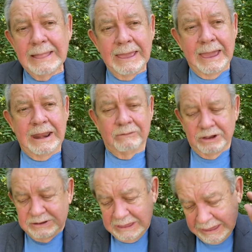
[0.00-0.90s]
and it
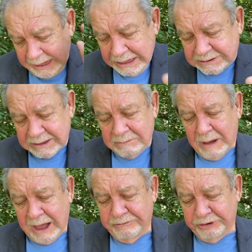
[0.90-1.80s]
was He set
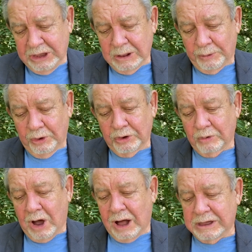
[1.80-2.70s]
my feet upon the
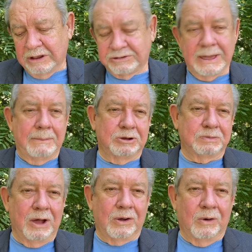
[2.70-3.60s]
rock and established
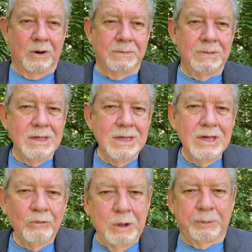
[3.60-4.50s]
my going.
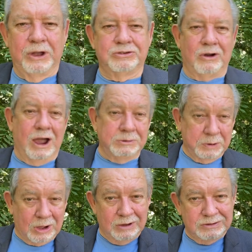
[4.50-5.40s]
We preach Christ
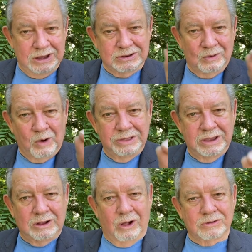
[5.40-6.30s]
because He's the one
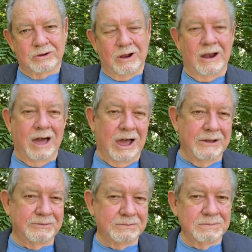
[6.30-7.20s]
that altered our
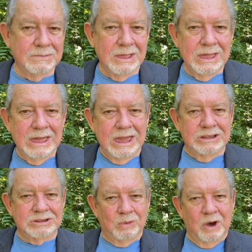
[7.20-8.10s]
life.
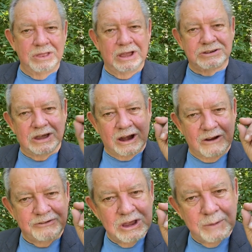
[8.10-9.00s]
He's the one that set our
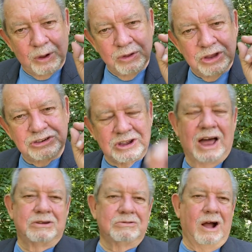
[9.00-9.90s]
feet up on the
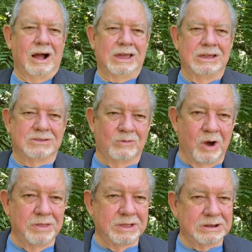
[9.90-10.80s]
solid rock. He's the
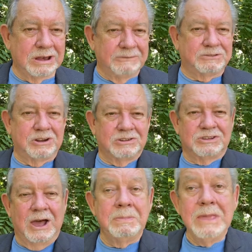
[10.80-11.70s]
one that lifted us
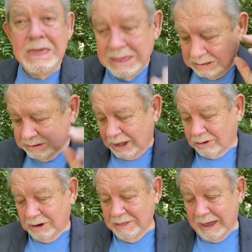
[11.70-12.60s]
up. Not
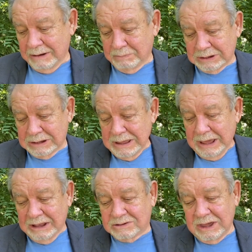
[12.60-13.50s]
only that, but
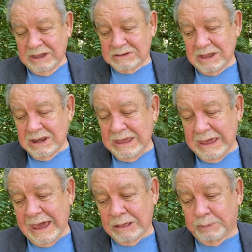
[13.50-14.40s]
it says, And he
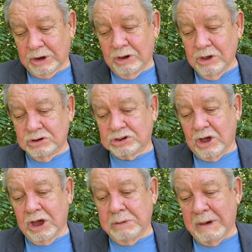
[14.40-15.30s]
has put a new
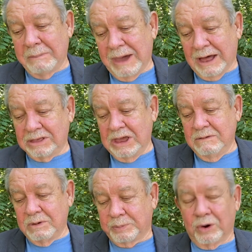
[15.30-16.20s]
song in my mouth,
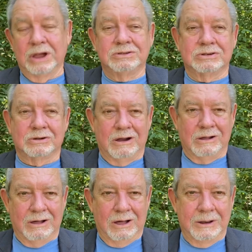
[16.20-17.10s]
even praise unto our
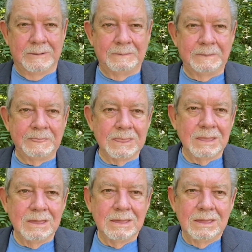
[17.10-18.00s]
God.
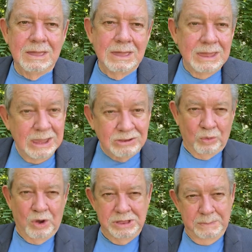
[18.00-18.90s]
He's the
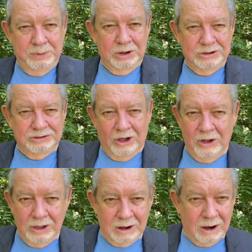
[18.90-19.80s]
one that put a
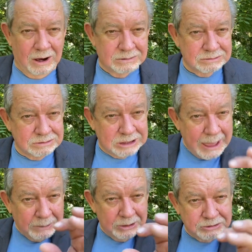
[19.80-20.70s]
song in our heart.
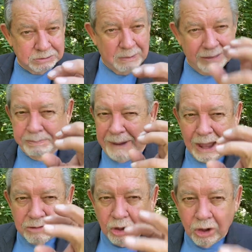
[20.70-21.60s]
Establish it. By the
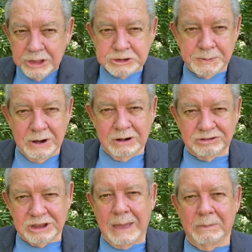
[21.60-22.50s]
power of the Holy Spirit,
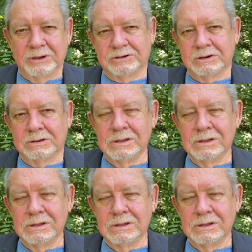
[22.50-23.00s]
establish it.